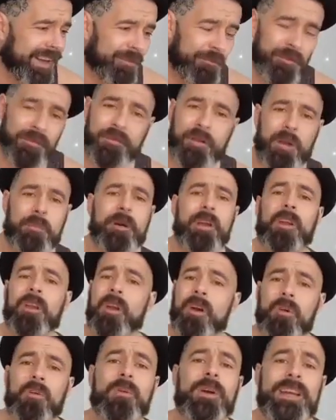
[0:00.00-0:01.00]
we've come a
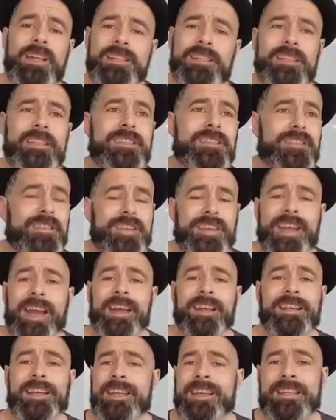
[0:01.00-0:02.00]
long way since the
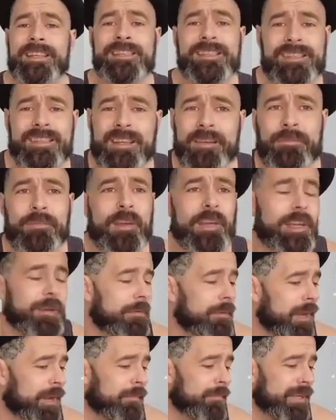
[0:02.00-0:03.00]
90s, and I think
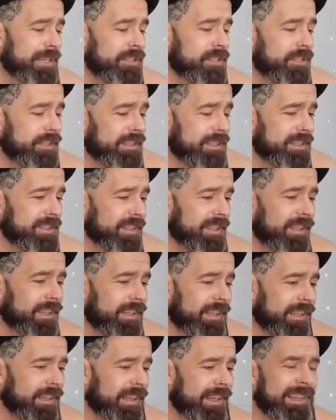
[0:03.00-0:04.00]
I mentioned this
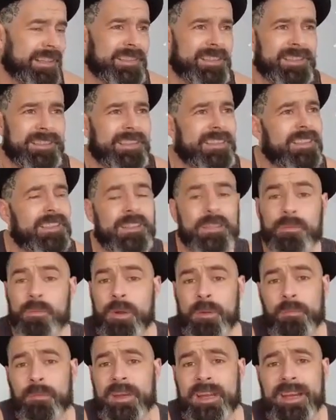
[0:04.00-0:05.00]
earlier, like,
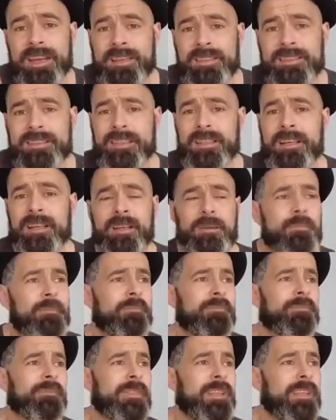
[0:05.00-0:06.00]
when we had,
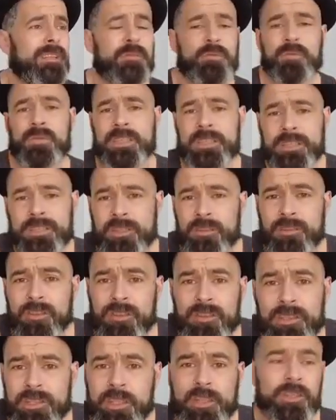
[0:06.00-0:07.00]
you
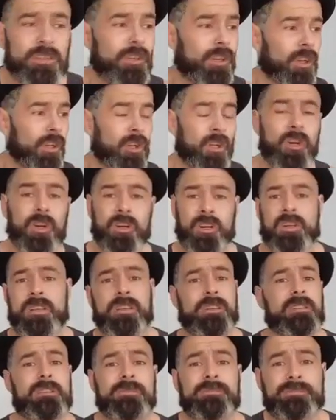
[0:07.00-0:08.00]
couldn't look
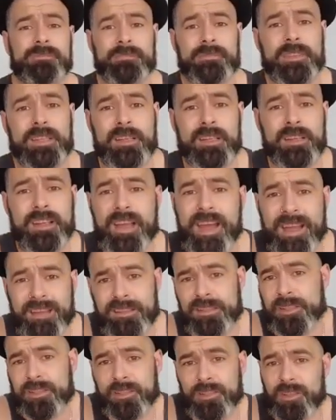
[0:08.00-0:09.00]

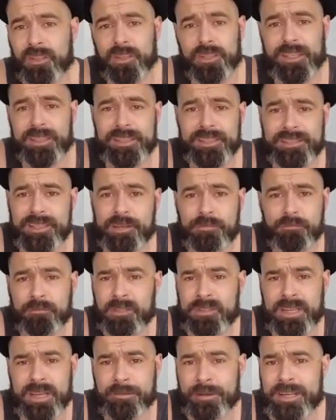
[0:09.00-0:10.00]
in a
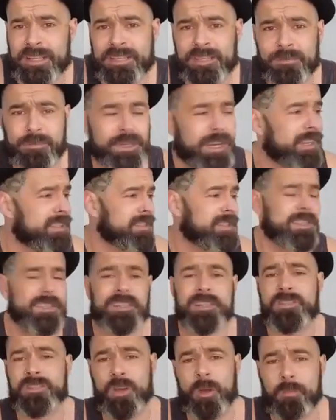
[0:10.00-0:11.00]
general direction without
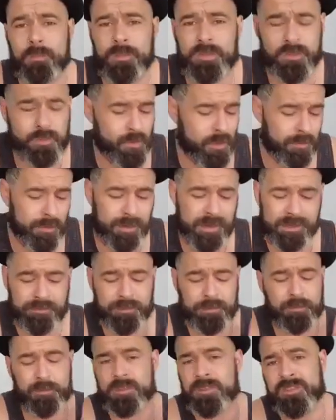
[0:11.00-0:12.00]
seeing a topless woman,
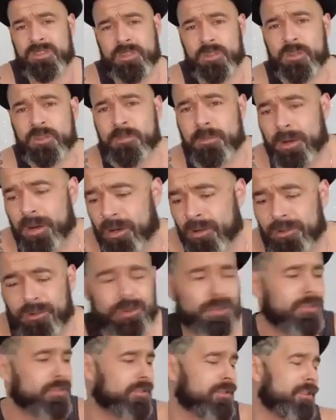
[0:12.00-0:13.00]
if it was Zoom or
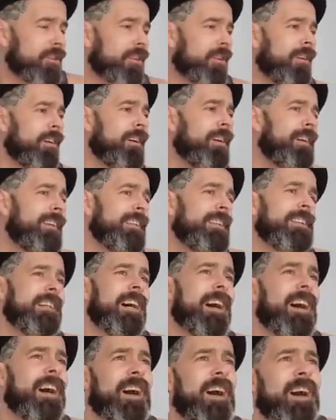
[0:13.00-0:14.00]
Nuts or,
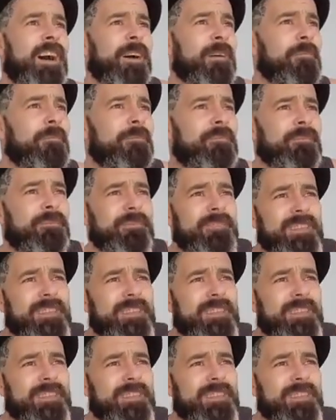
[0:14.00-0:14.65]
fucking